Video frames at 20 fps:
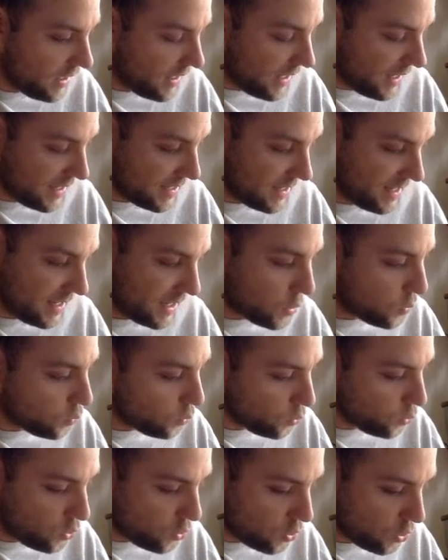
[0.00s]
is
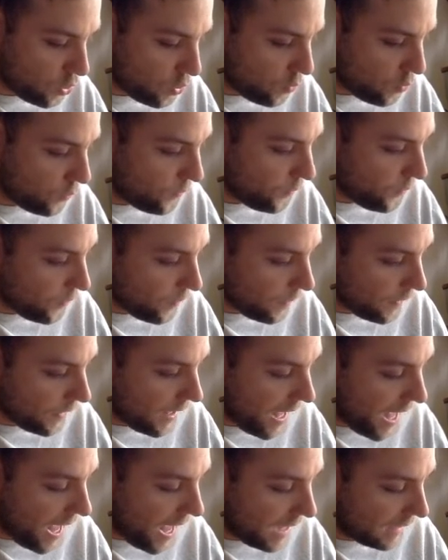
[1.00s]
equal to
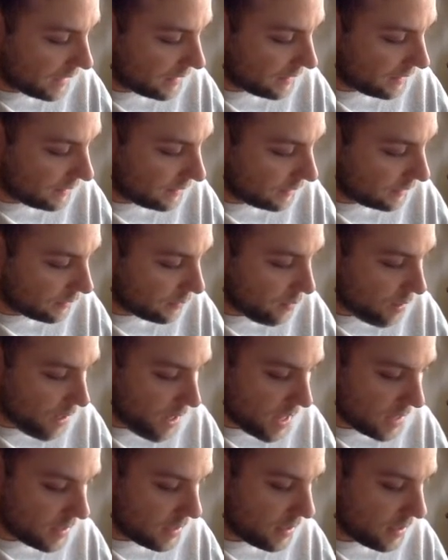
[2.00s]
x
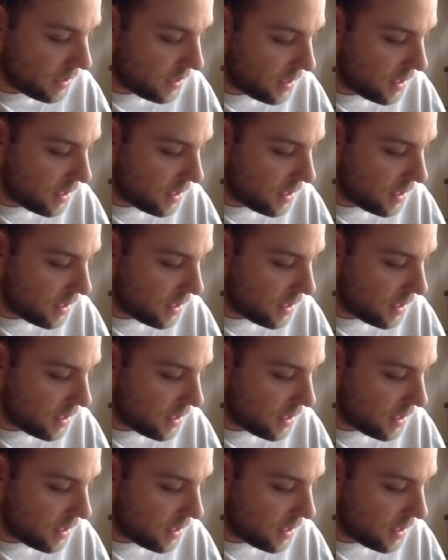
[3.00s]
squared,